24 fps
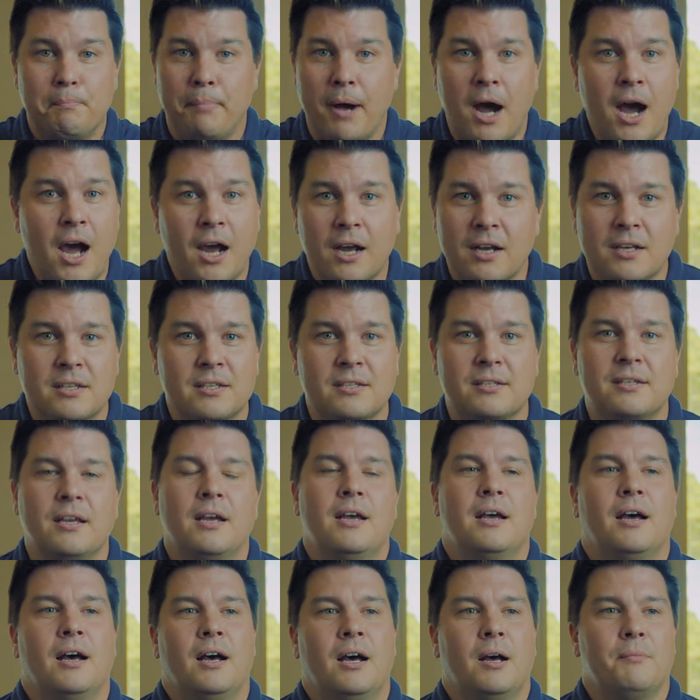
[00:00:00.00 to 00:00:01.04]
box.
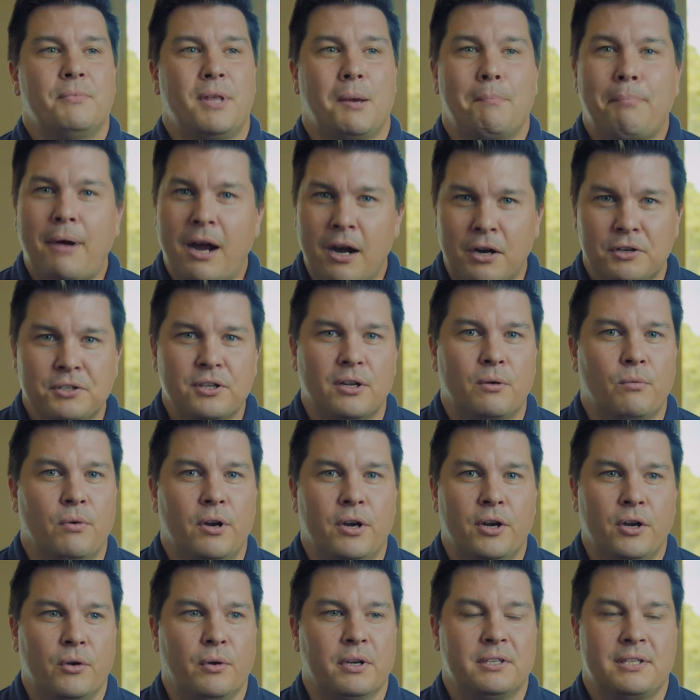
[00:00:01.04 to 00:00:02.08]
Um, that buyer's gonna
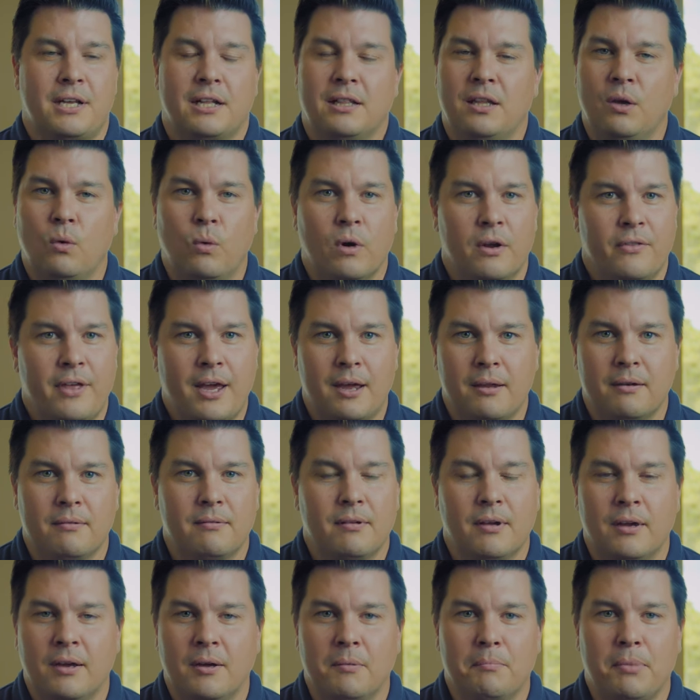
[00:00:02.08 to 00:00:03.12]
wanna know exactly where
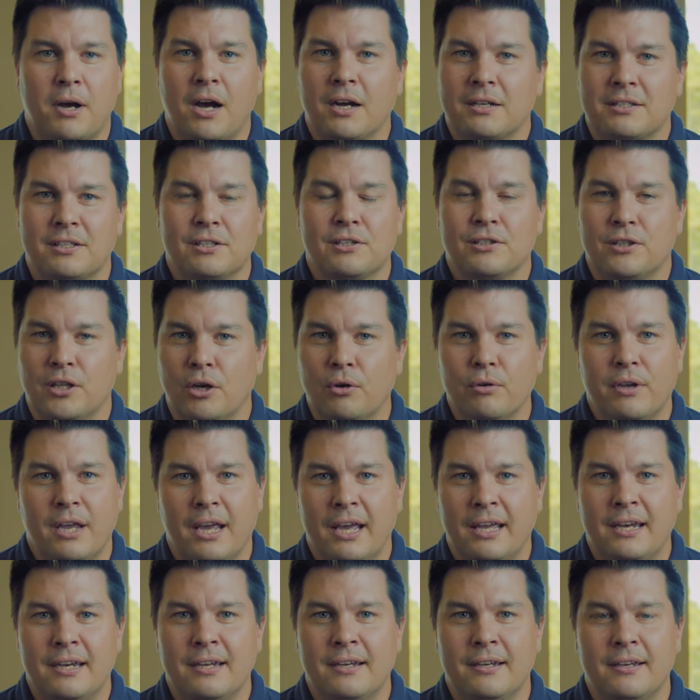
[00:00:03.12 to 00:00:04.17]
that uh, box is
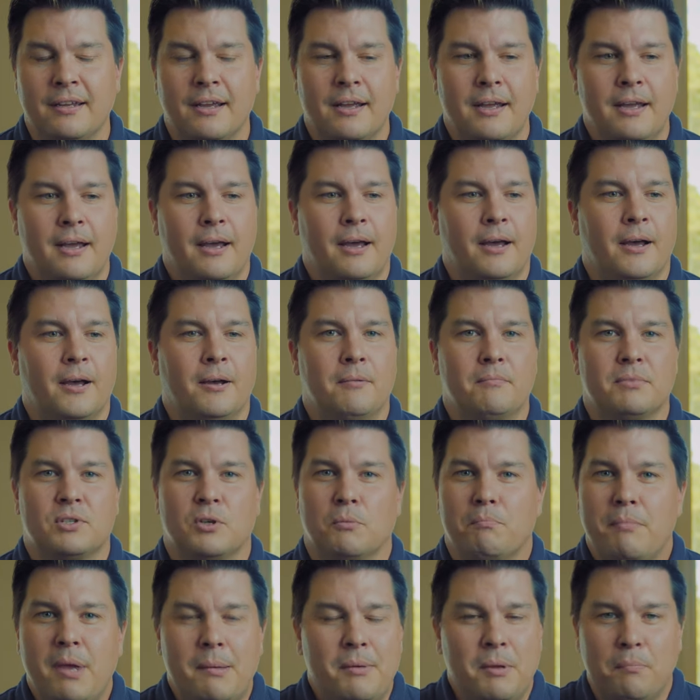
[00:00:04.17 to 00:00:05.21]
located. Um,
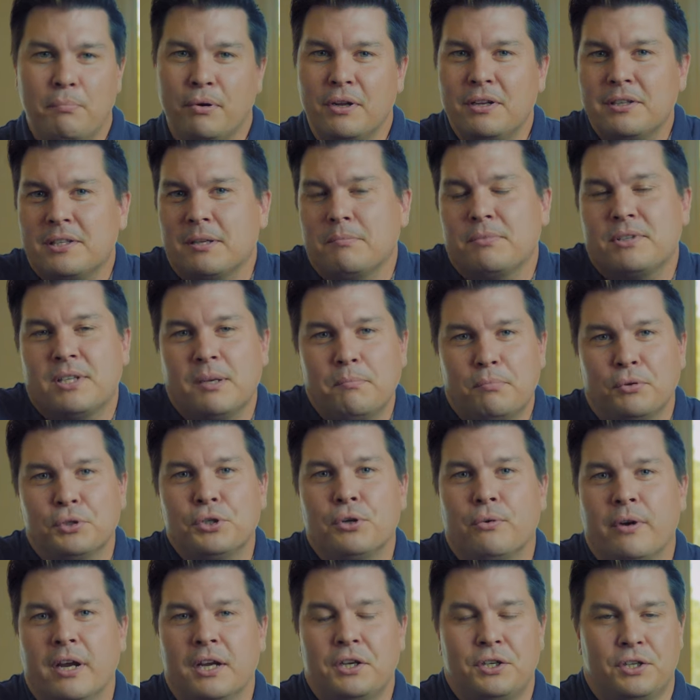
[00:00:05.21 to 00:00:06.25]
so maybe putting some simple
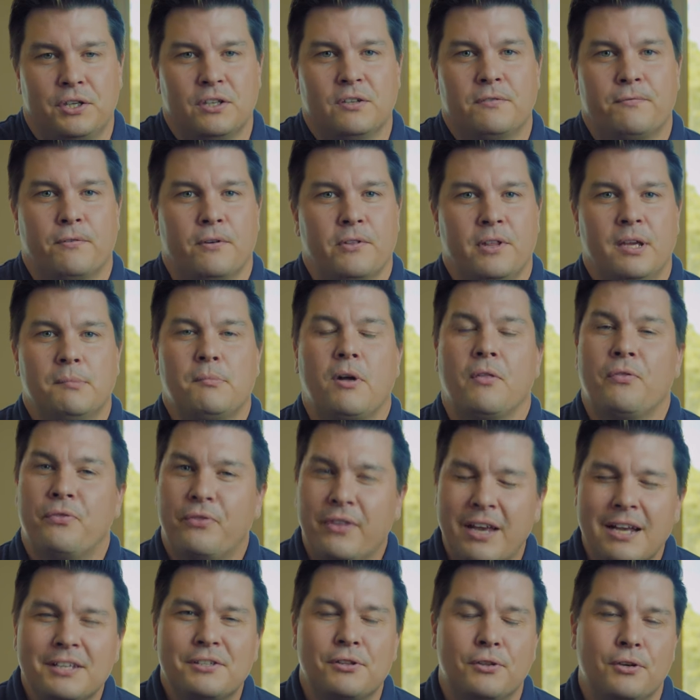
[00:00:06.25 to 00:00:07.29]
directions for them on
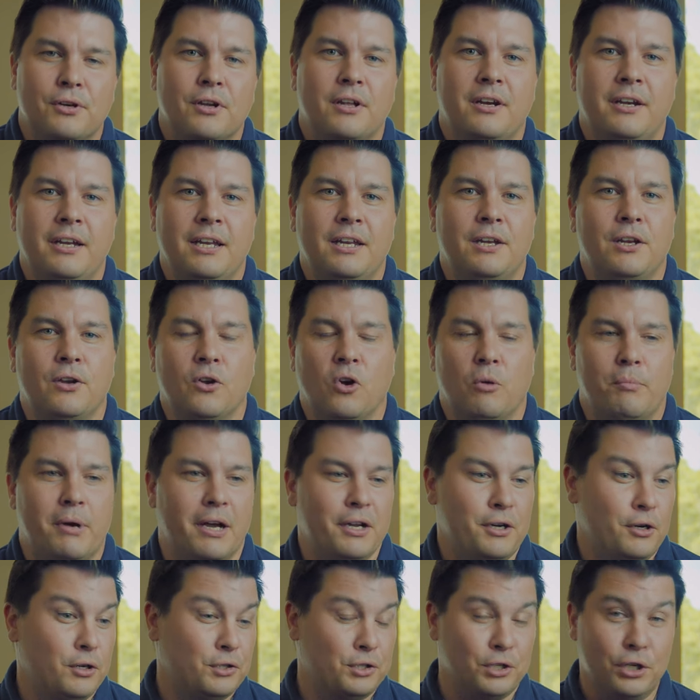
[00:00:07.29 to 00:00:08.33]
things that they're gonna need to know
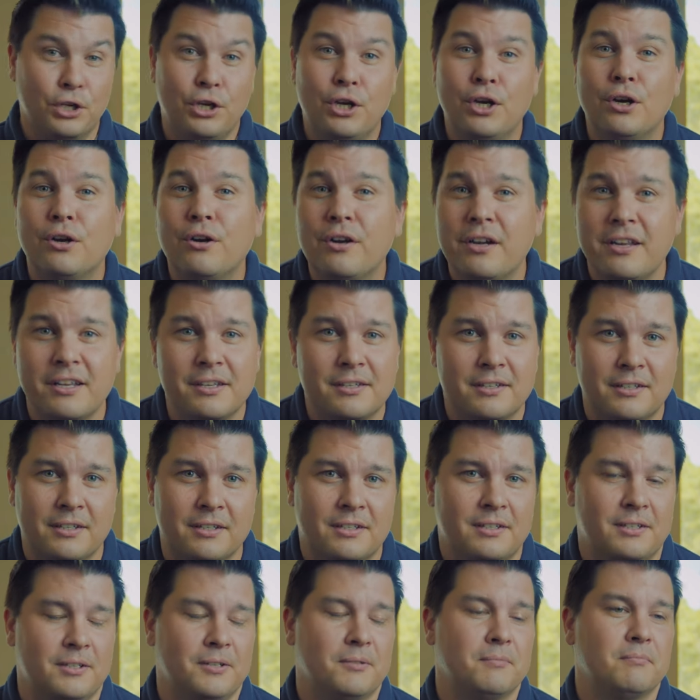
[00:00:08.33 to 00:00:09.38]
about your security
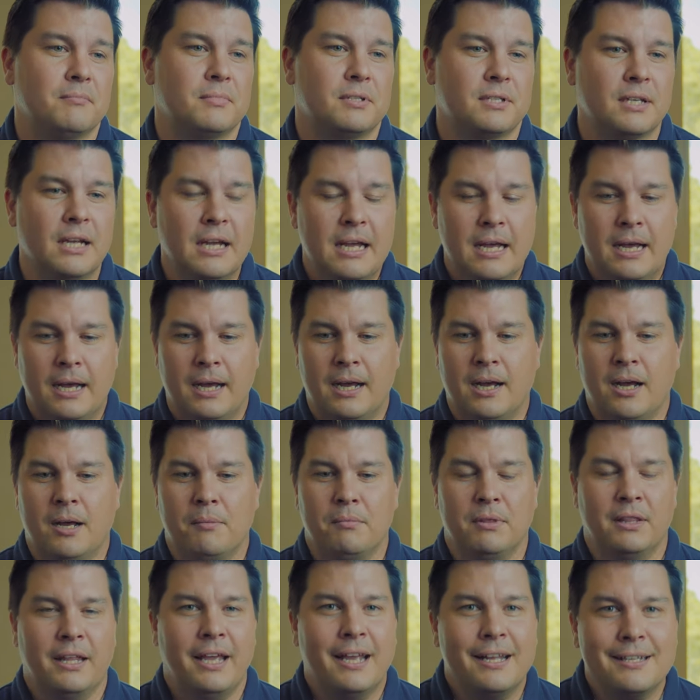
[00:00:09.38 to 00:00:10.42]
systems,
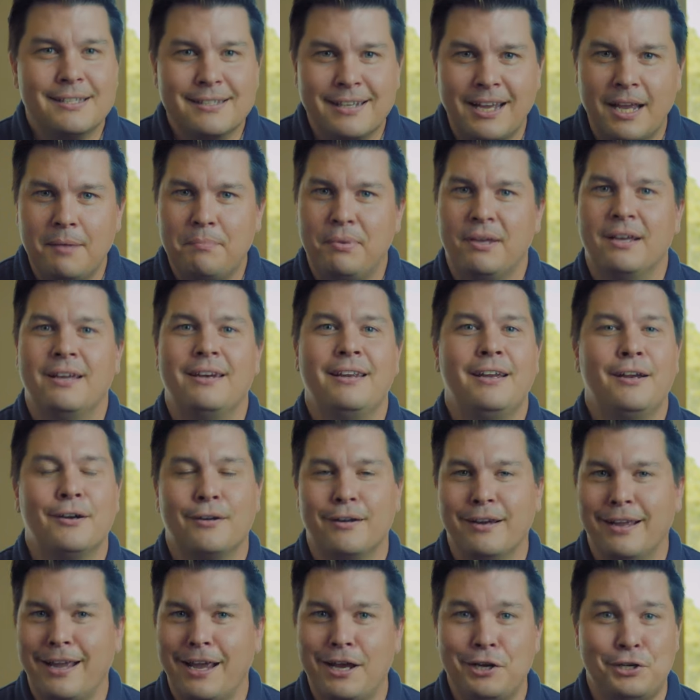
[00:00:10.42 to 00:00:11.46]
um, landscaping and
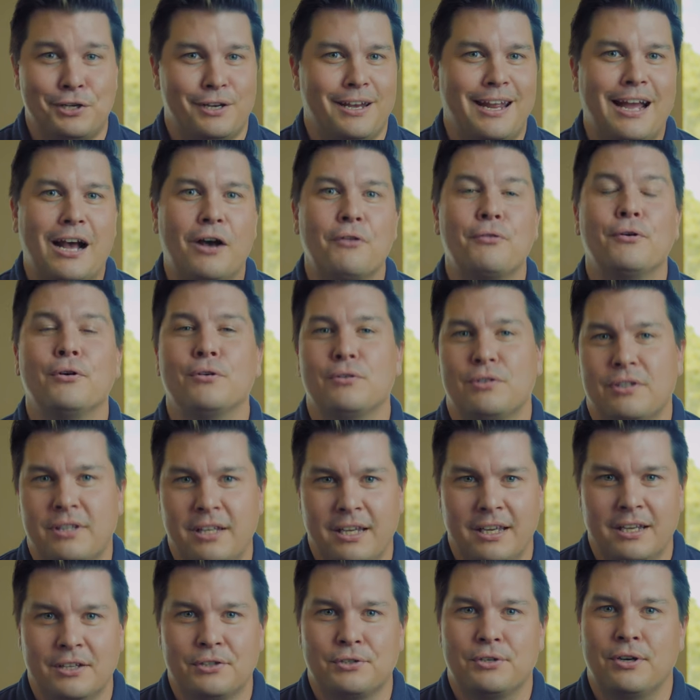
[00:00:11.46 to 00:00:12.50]
irrigation, how those
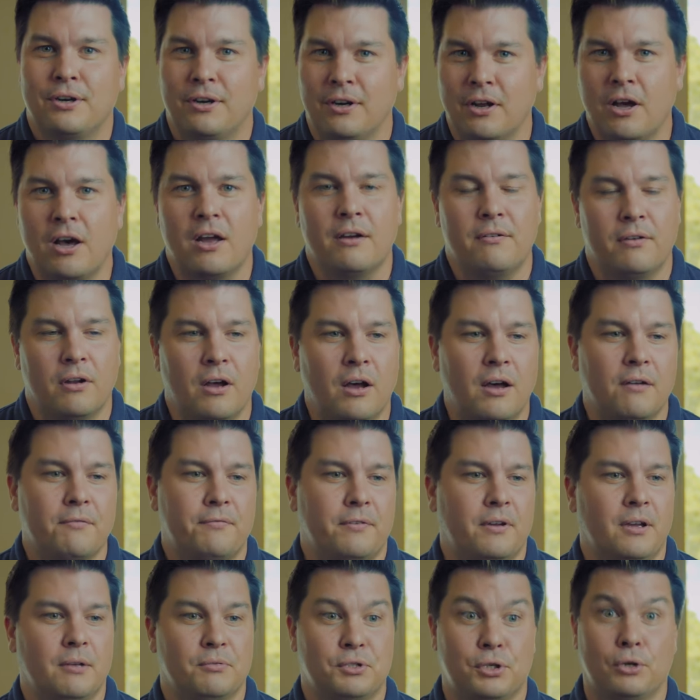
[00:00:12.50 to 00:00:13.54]
things turn on and
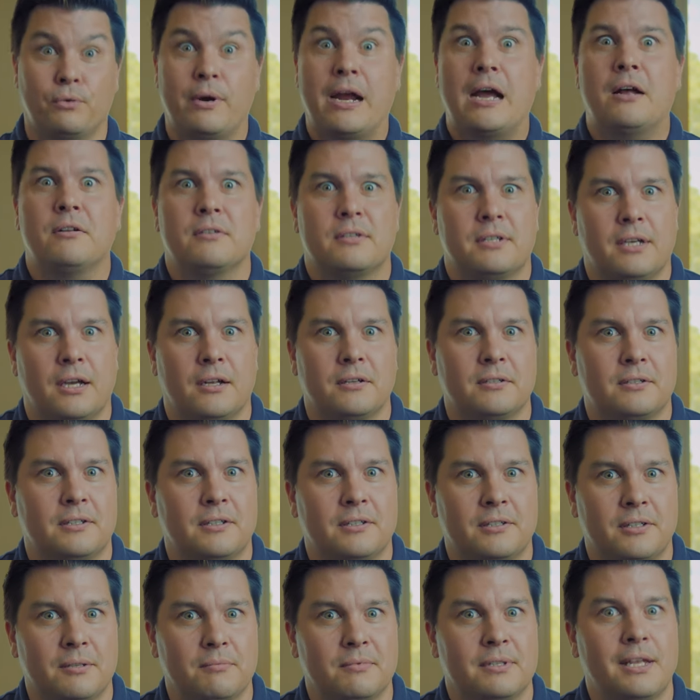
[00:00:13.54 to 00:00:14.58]
off uh, surround sound
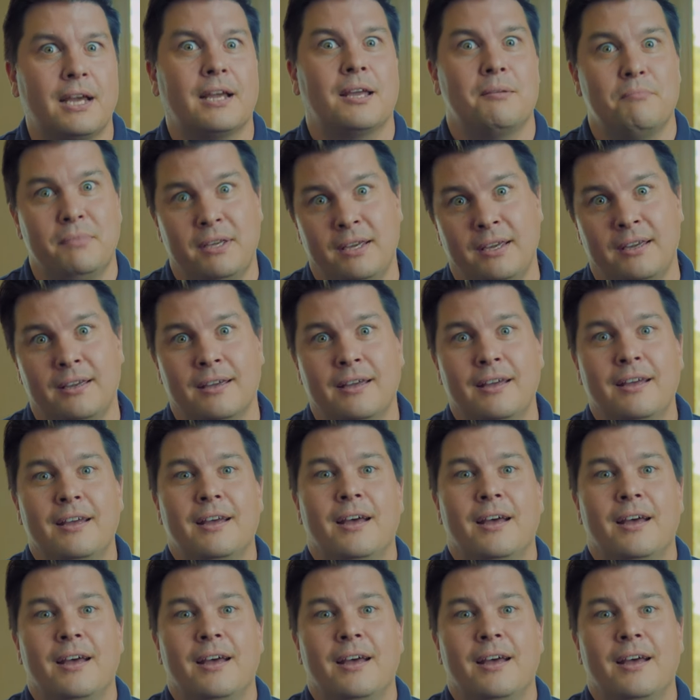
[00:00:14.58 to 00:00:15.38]
systems, that can be